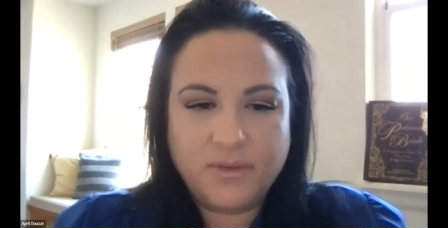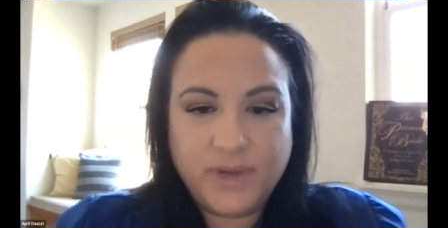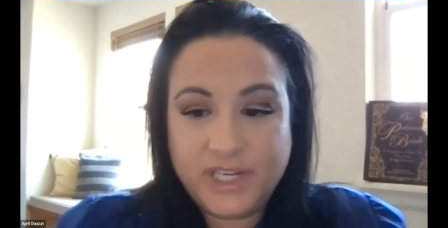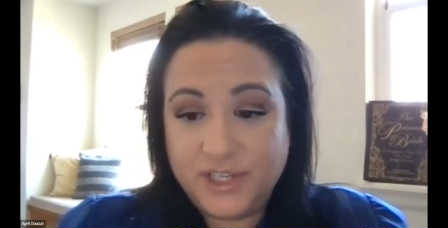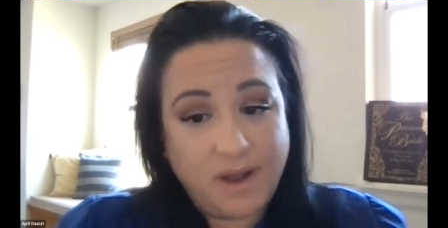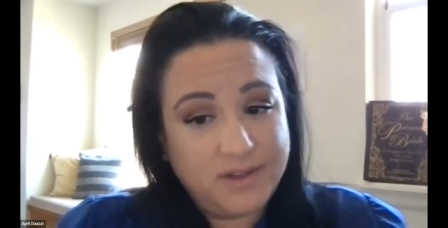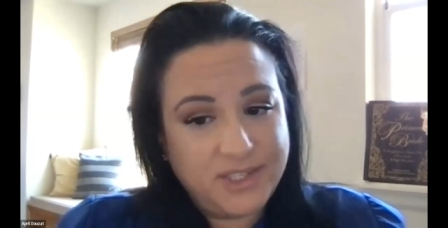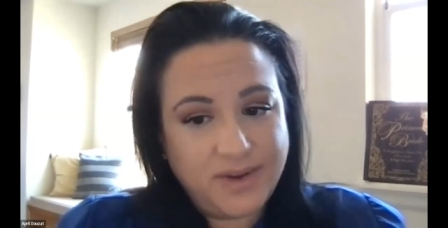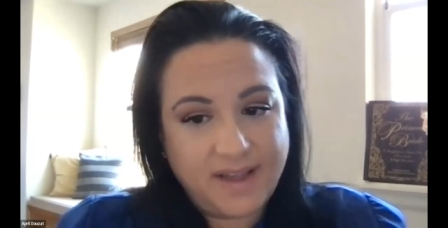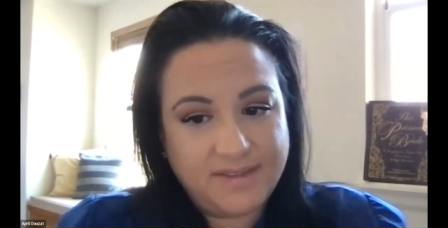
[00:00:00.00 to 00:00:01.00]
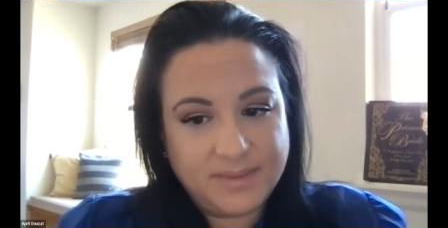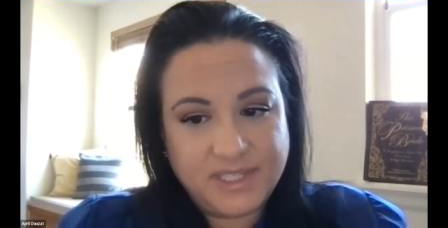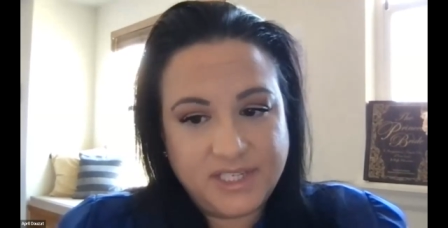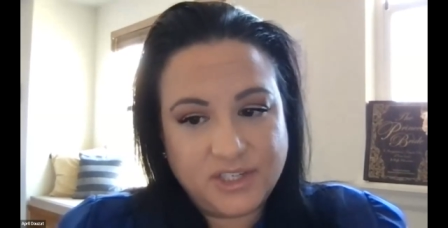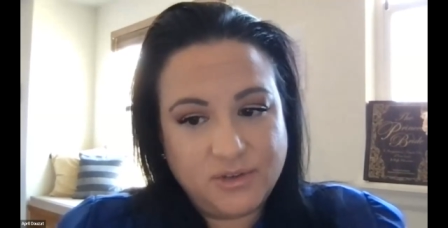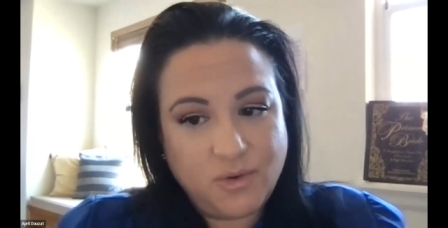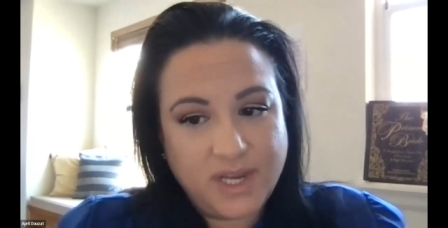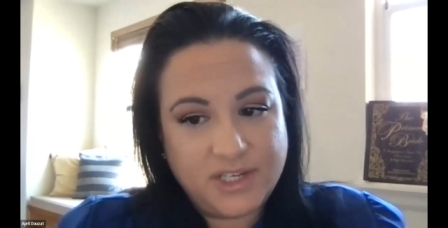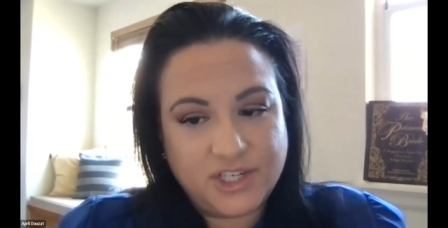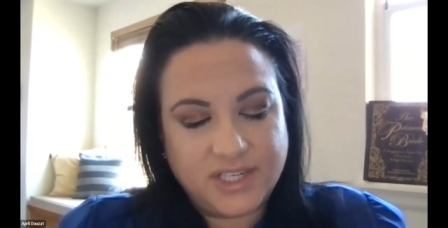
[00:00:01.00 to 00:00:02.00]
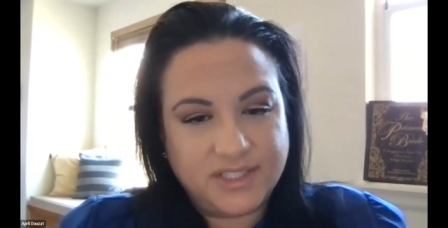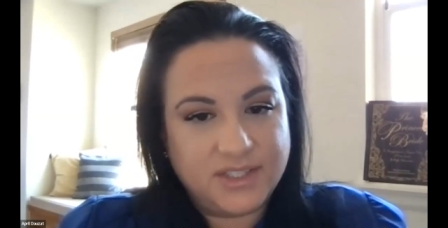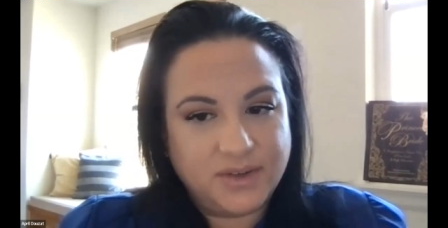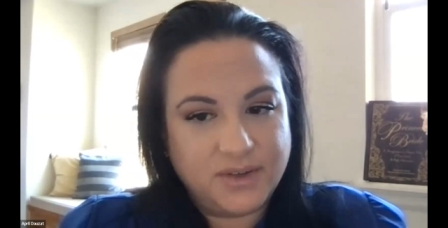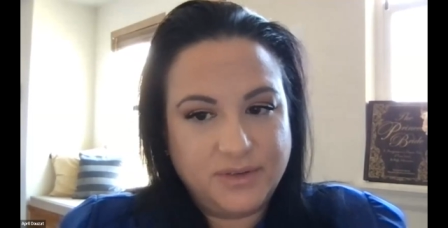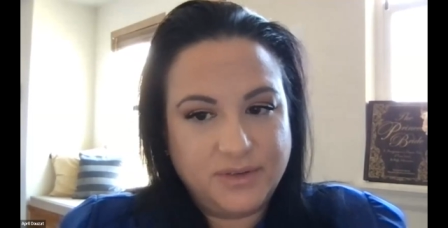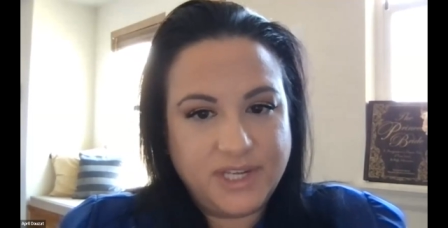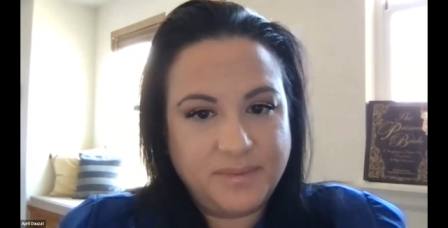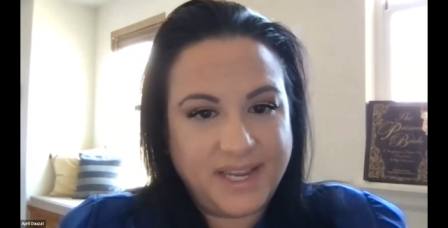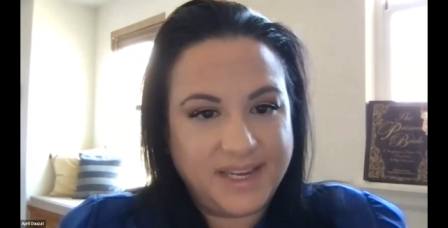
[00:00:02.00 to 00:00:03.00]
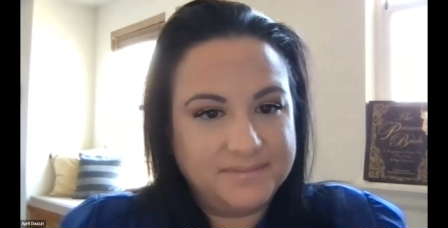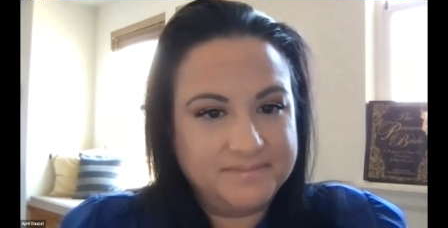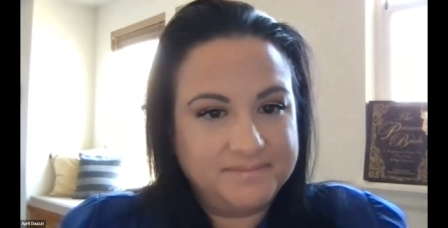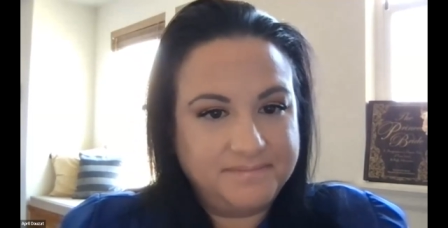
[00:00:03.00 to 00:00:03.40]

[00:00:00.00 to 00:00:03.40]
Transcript: or we do also have some additional questions? So you tell me.